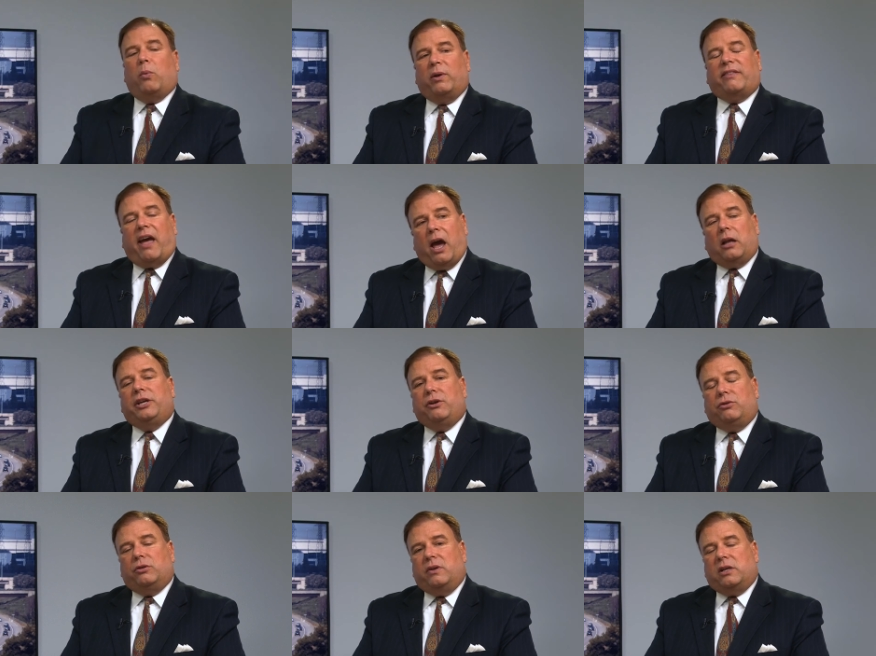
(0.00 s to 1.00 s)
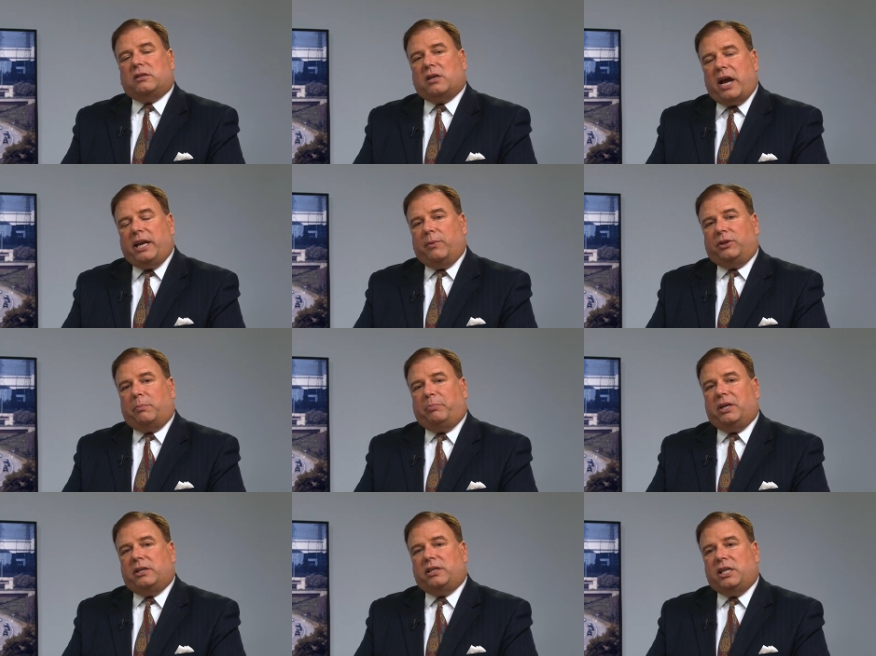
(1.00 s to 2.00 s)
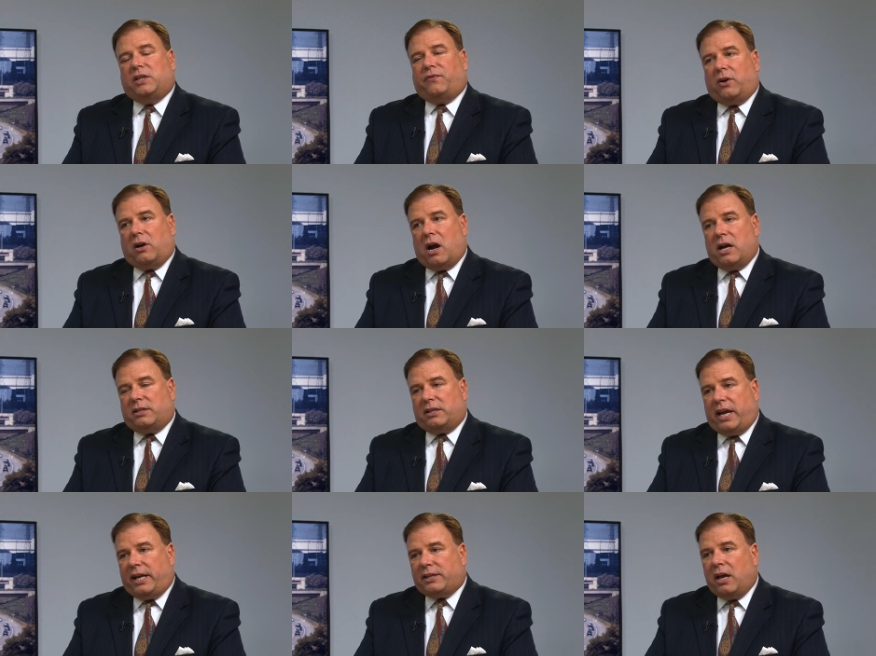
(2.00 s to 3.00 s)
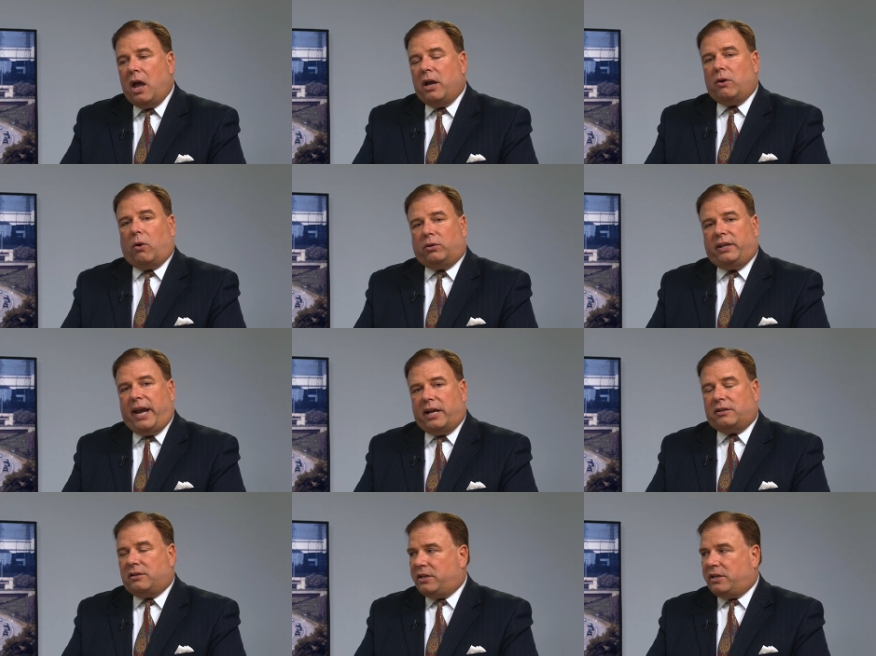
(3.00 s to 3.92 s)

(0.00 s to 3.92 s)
what the hell are you doing siding That's with the PCs, for God's sakes? You're holding hands and